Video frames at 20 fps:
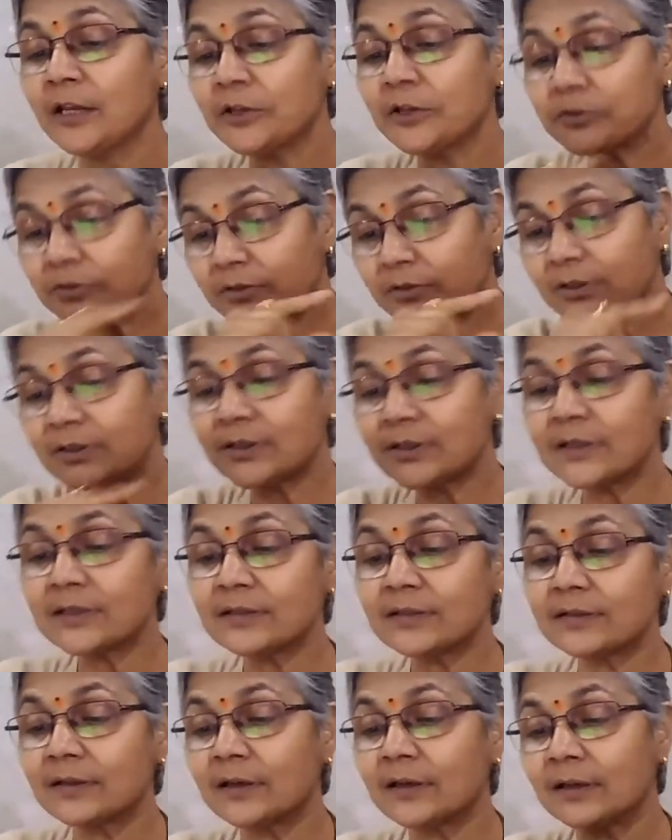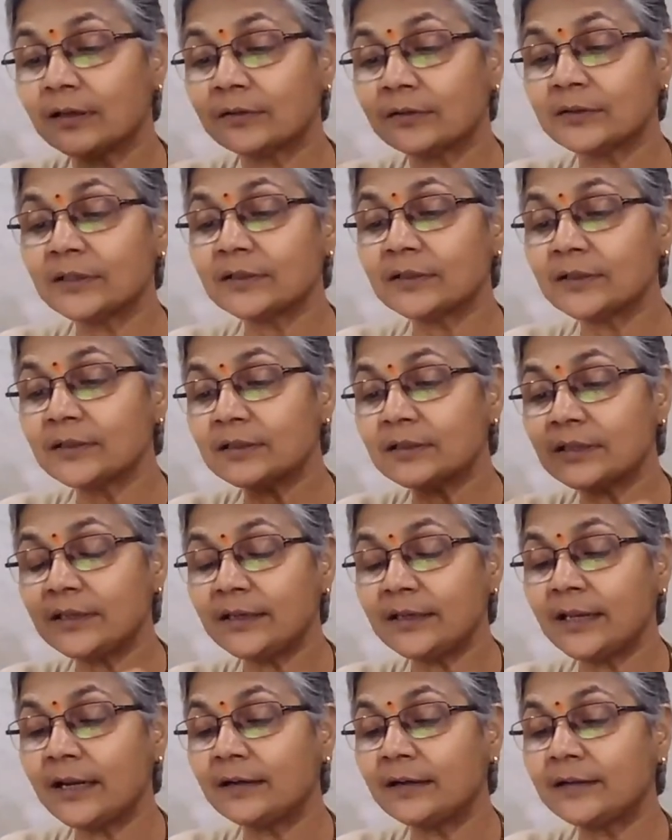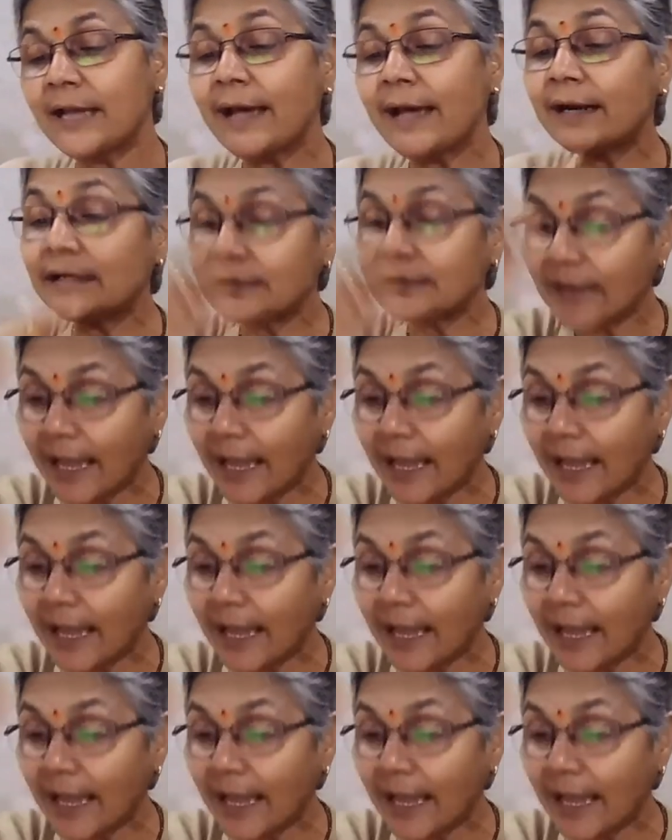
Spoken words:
So this is the entire